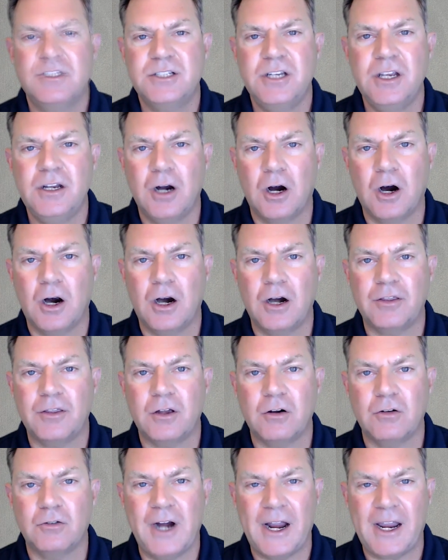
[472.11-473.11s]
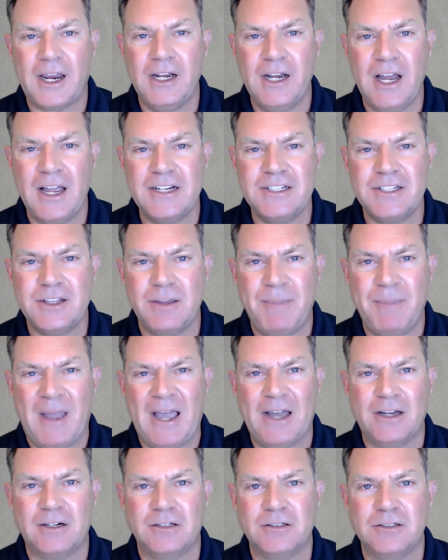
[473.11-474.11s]
Siddharth recognized the
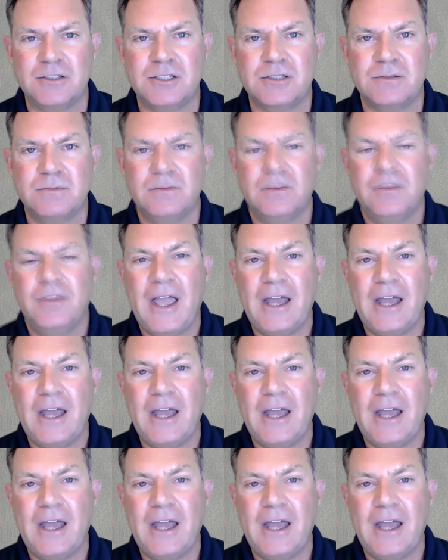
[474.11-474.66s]
patterns